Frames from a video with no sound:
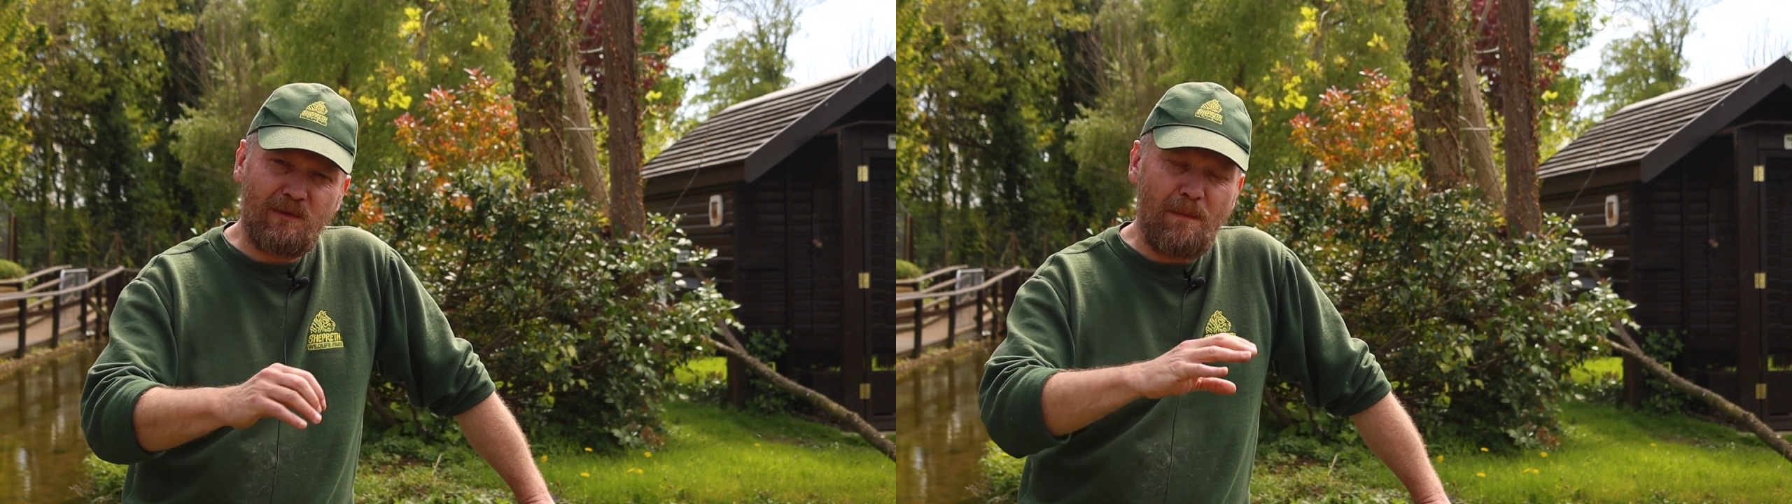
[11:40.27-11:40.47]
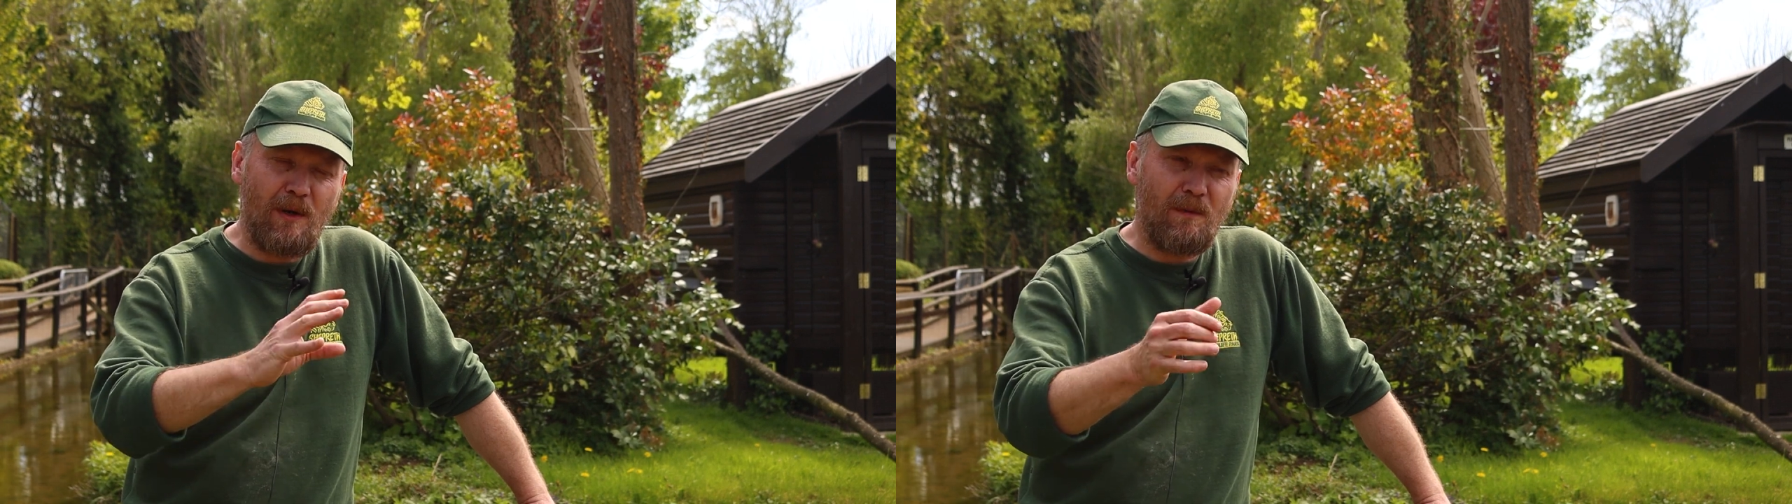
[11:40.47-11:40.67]

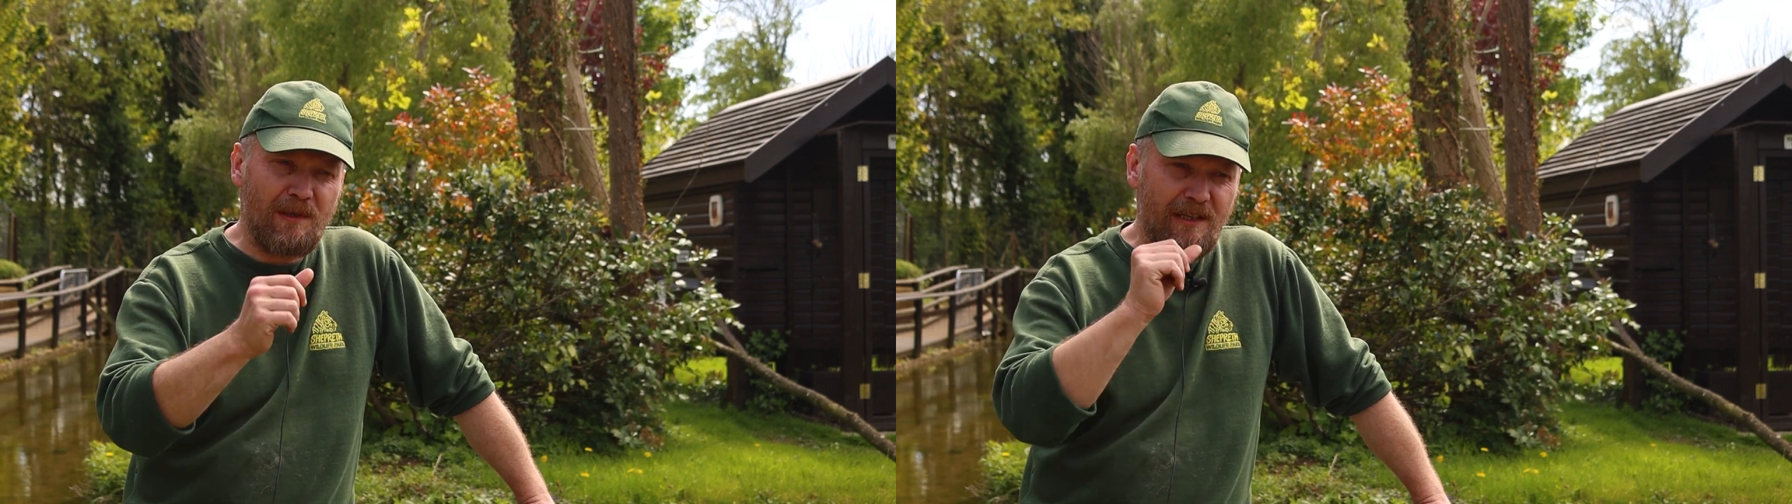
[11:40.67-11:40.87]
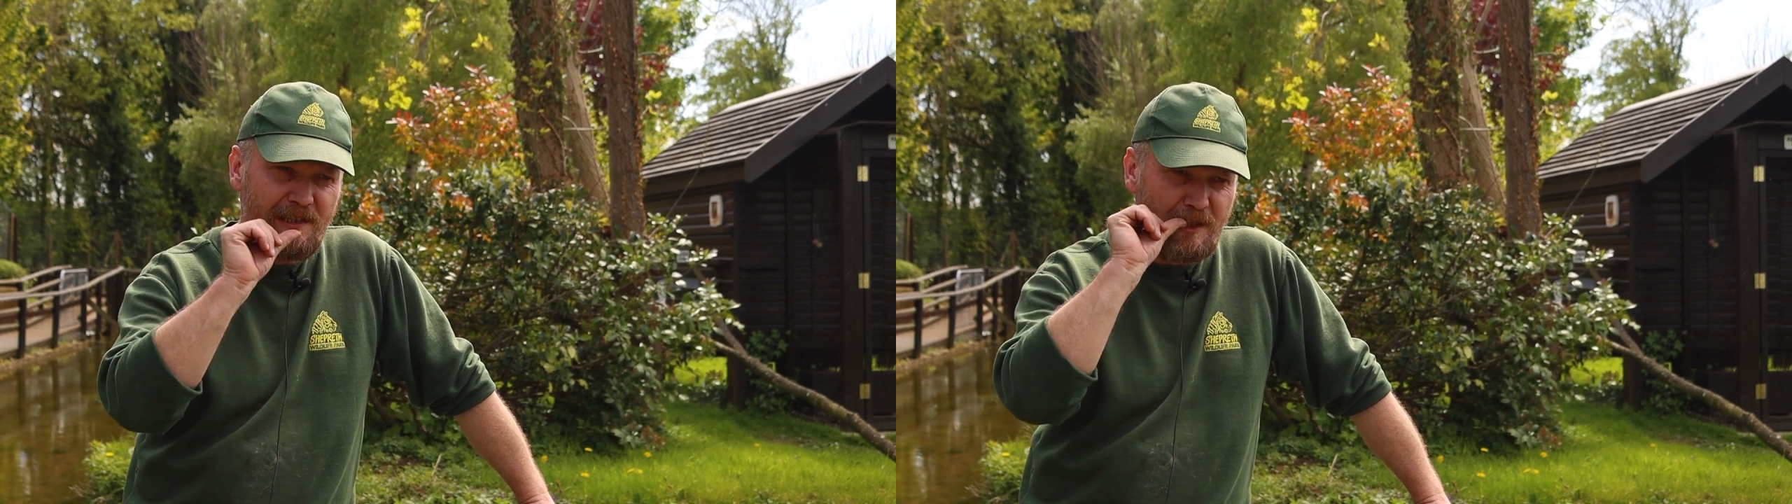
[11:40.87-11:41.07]
where
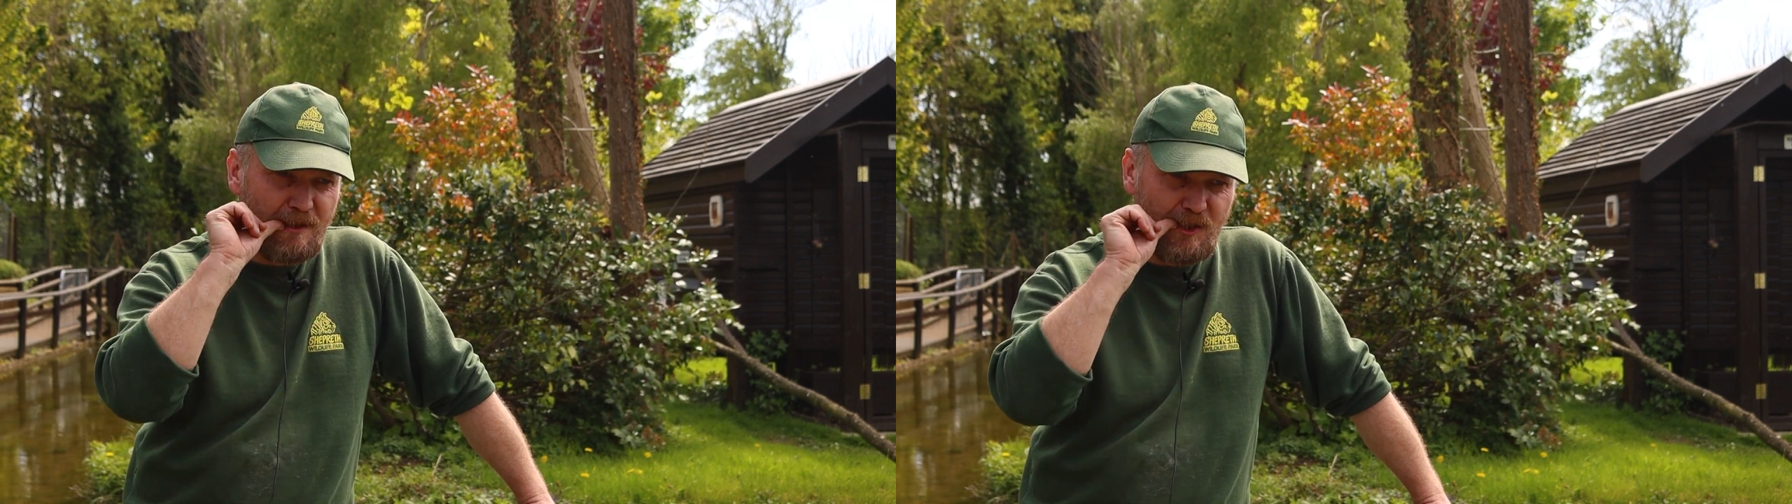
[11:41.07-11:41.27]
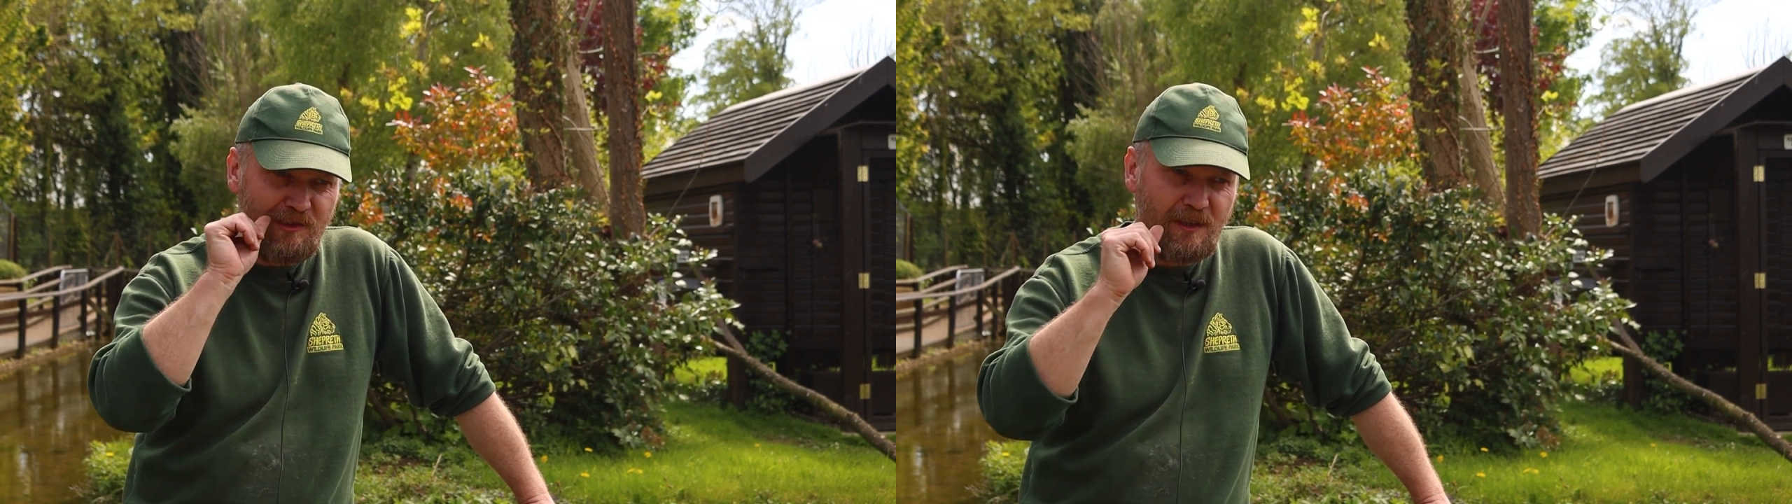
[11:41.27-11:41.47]

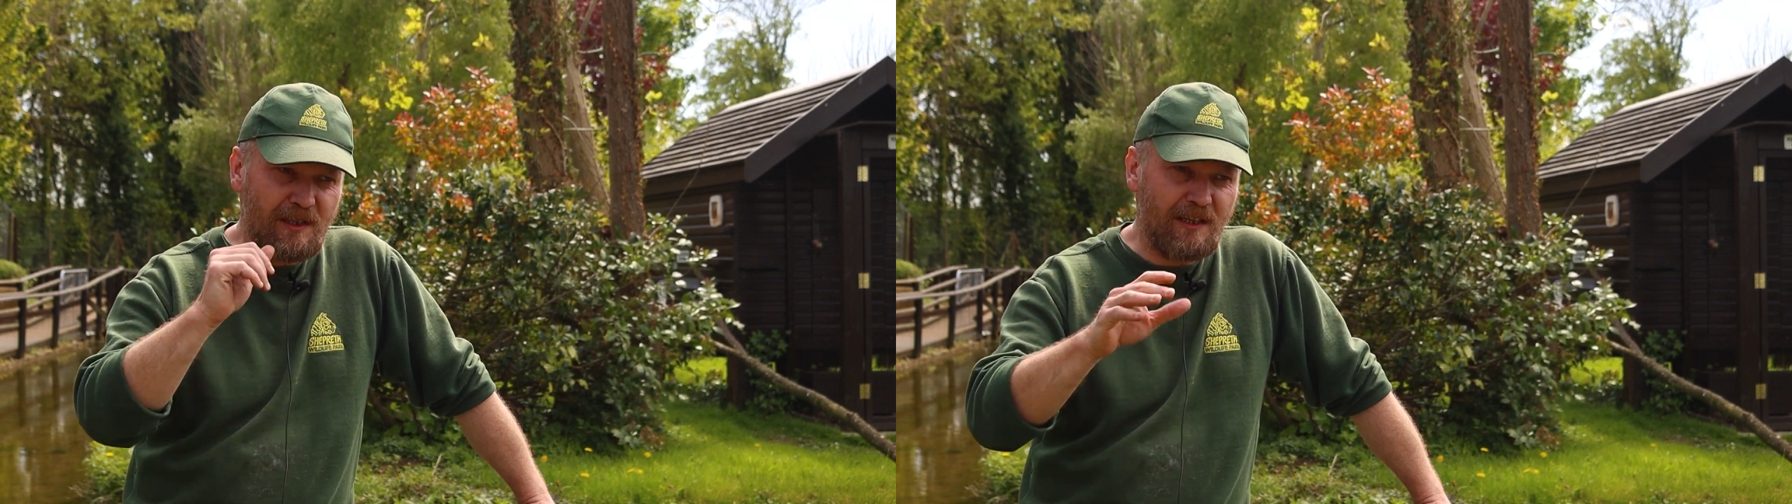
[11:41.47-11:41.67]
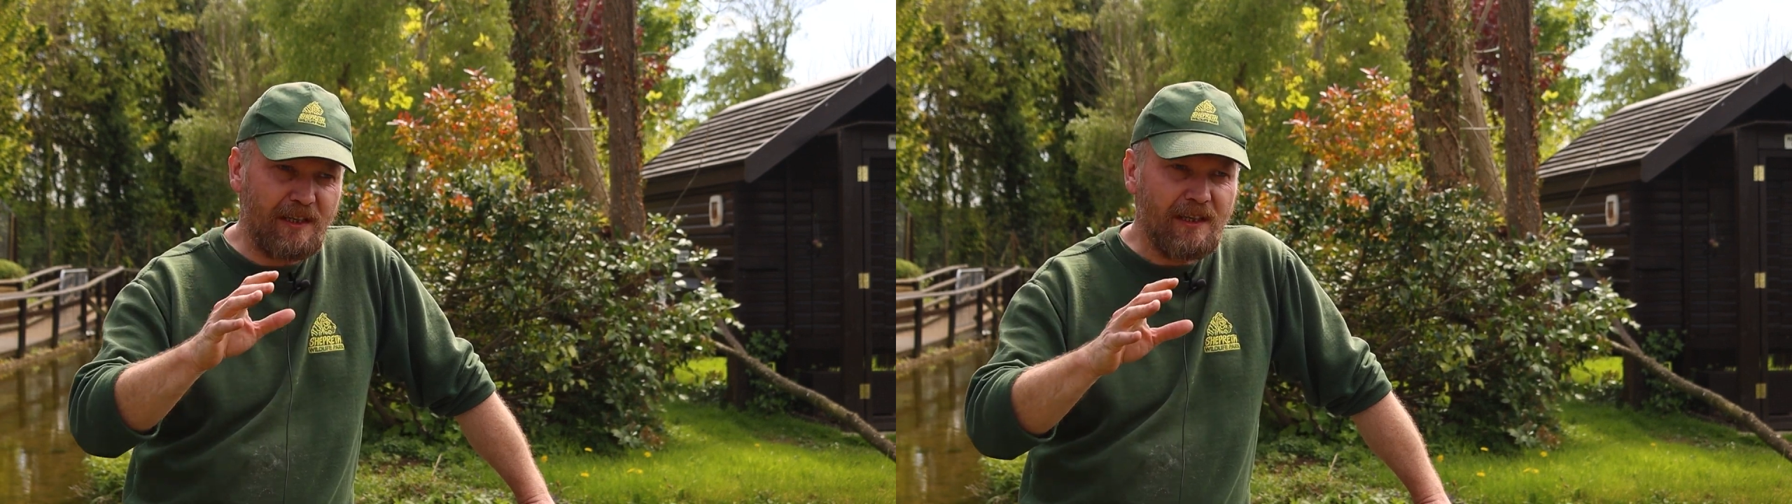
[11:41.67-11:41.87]
populations are
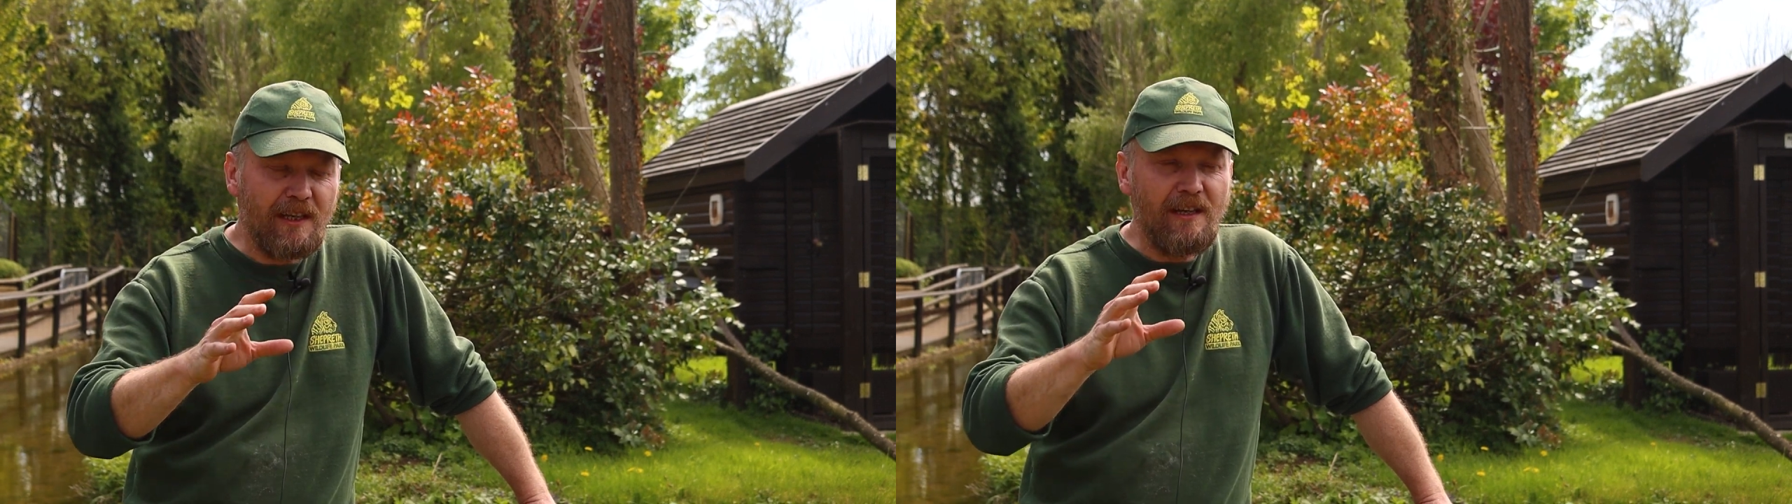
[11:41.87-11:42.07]
okay.